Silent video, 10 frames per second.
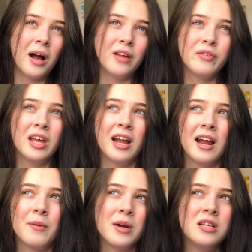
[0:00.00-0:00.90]
I feel like I
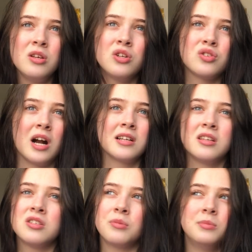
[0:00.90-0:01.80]
get way too distracted
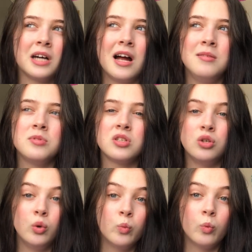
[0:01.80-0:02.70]
sometimes to
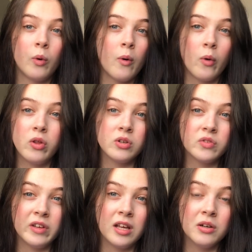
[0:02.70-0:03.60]
do one of those
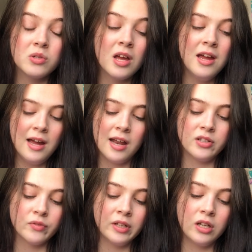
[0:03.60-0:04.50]
videos, and I
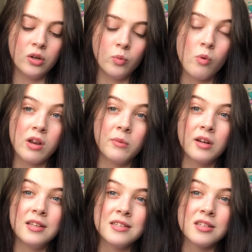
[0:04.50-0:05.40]
don't really know what it would
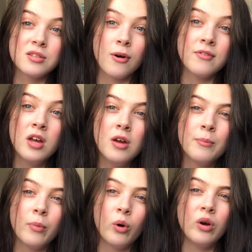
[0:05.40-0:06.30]
consist of.
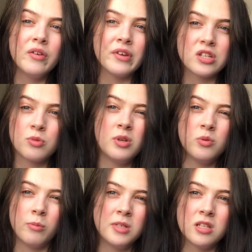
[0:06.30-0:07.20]
But if that's something you'd
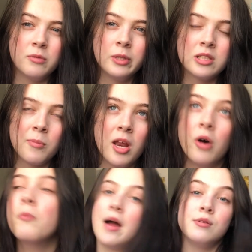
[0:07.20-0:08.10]
want me to do, please let me know.
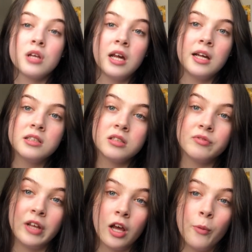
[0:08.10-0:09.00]
I'm just gonna get into this
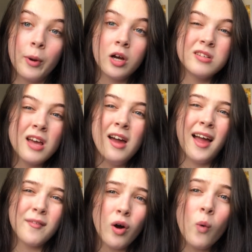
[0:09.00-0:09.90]
video because
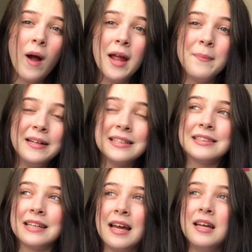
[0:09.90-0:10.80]
I've got quite a bit to
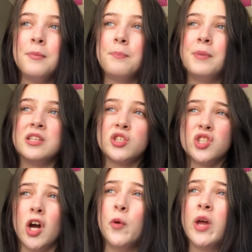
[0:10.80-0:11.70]
say, a bit to
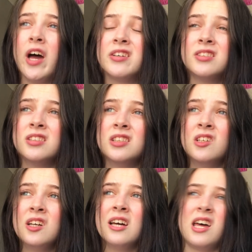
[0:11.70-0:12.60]
show you,
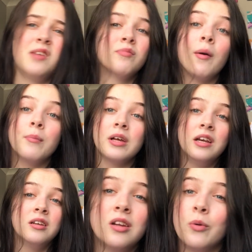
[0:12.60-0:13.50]
and I'm rambling.
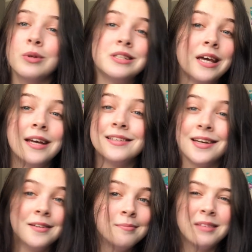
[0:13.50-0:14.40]
No one's here to
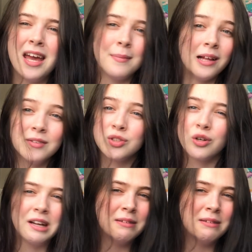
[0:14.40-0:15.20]
hear my life story.